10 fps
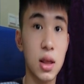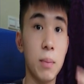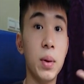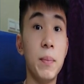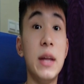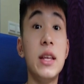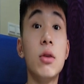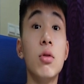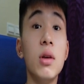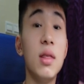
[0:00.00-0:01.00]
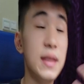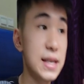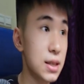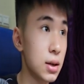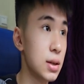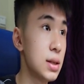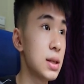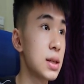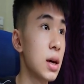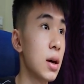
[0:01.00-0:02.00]
perpendicular
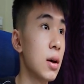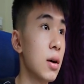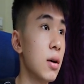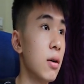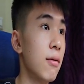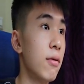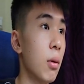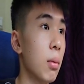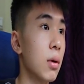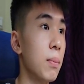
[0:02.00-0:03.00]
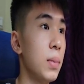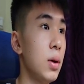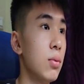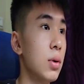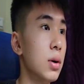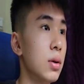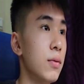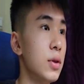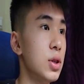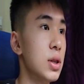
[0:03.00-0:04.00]
distance from the pivot,
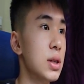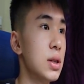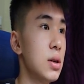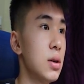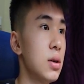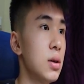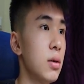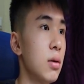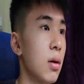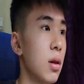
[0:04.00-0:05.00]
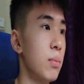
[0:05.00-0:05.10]
which is here, the